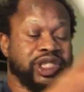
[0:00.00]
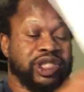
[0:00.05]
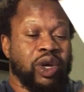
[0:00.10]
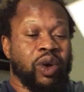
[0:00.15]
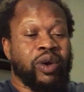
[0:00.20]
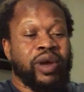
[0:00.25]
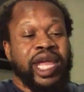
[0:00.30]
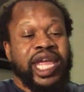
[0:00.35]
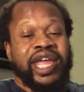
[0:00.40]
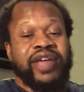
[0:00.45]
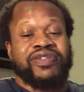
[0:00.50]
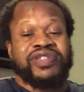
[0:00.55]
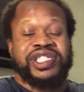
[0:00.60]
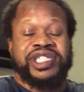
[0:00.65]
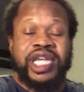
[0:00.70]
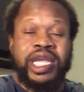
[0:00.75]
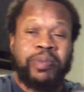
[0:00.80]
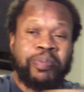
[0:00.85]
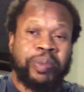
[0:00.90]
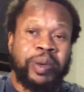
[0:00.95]
So if
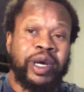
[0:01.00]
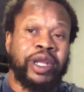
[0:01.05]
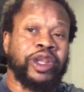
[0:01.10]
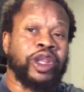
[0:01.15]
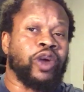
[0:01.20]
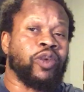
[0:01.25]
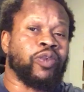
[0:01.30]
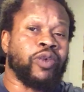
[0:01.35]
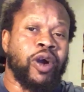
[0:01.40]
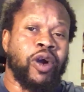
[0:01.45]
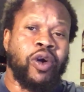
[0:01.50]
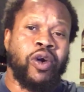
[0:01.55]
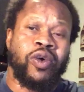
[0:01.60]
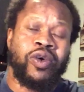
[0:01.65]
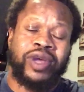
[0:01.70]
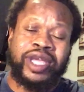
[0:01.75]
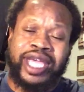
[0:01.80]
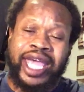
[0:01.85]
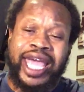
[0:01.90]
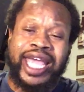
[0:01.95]
she put the
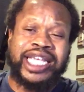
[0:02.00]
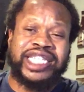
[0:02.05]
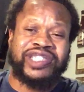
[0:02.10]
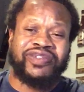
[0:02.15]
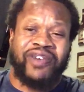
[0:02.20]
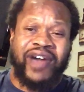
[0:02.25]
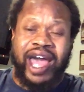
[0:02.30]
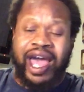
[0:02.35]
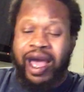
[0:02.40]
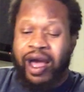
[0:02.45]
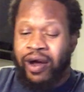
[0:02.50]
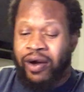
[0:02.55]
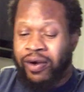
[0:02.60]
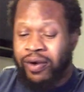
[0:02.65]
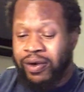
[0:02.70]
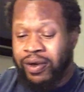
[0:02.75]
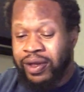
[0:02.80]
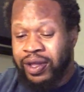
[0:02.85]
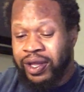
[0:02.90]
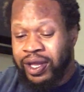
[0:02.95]
wrong case
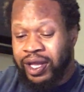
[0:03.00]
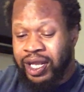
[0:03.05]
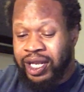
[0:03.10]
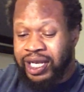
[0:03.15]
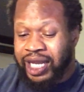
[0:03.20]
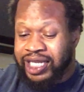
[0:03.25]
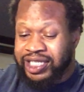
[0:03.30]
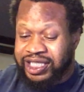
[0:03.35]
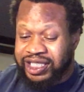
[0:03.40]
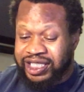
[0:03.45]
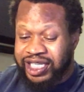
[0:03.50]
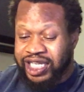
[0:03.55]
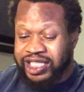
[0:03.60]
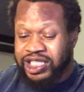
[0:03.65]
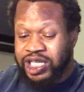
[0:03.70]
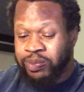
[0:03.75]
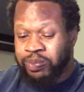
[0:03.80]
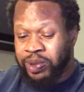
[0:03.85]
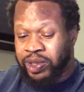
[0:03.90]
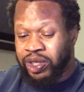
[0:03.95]
file, like she said,
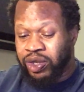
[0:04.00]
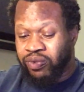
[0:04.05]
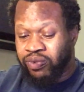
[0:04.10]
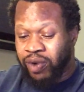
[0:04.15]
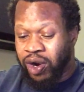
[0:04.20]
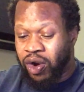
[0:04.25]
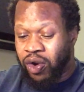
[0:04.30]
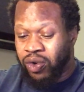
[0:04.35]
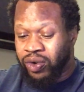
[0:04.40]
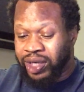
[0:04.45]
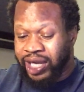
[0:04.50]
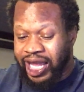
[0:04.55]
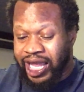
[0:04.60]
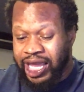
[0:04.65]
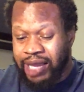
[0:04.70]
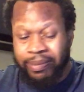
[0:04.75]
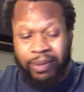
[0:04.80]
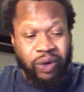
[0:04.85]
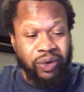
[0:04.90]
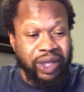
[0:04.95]
she put the wrong
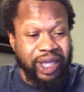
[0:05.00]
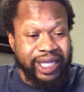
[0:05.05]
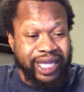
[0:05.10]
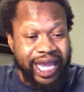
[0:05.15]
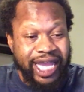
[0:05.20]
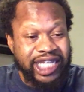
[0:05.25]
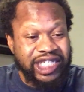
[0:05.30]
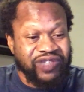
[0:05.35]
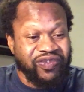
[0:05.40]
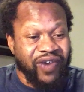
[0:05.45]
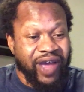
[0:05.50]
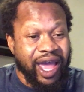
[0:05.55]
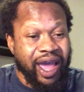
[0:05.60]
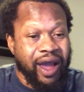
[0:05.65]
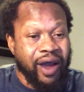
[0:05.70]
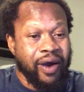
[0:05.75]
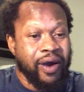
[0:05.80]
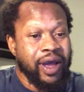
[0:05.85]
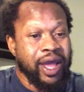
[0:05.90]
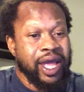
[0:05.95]
name on the case
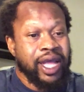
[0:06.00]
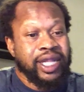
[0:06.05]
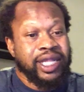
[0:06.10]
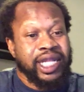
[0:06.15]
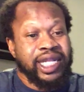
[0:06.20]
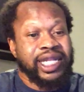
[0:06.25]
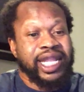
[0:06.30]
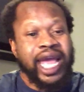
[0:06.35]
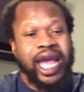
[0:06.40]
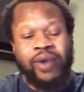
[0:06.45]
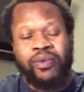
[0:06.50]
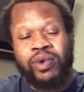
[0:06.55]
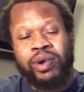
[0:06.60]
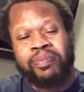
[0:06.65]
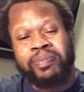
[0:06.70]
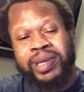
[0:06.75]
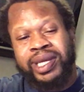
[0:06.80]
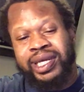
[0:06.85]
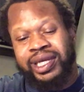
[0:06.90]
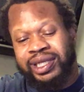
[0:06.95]
file, then that
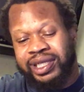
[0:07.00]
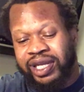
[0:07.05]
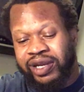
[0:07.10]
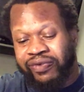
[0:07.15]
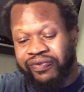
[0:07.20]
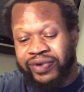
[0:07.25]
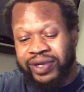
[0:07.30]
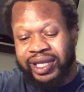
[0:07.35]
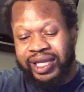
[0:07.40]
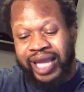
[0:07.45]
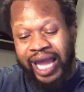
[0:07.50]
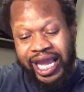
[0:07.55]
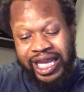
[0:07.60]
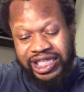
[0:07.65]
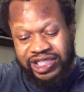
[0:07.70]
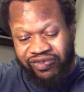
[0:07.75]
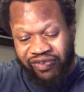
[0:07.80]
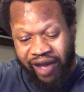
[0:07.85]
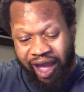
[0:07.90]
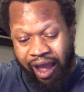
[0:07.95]
would be a different
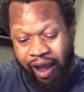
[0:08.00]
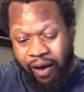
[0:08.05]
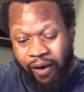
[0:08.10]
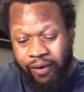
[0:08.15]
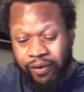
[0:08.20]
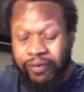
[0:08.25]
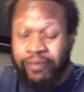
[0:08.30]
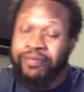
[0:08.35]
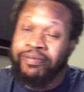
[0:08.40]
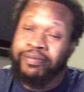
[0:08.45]
case file,